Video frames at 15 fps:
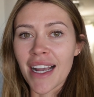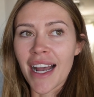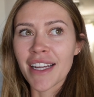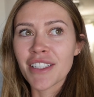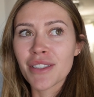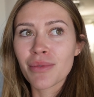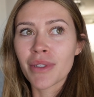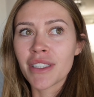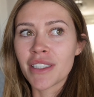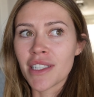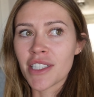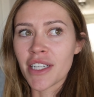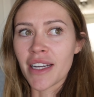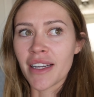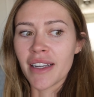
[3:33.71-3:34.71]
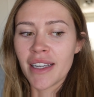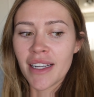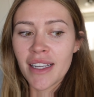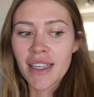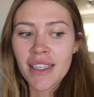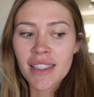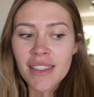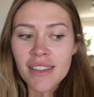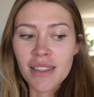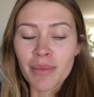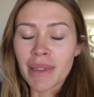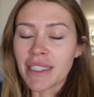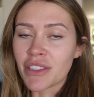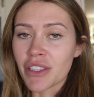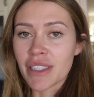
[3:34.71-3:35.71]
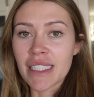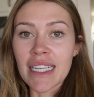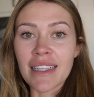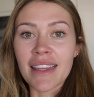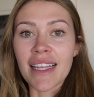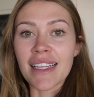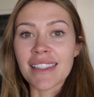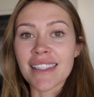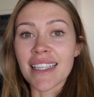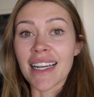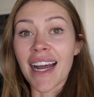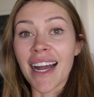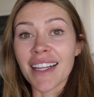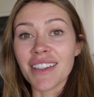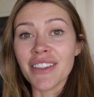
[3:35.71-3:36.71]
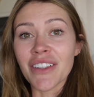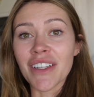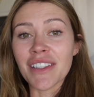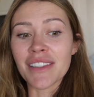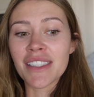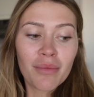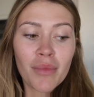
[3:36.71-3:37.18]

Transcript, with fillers: I just wanted to share some interesting things that I learned.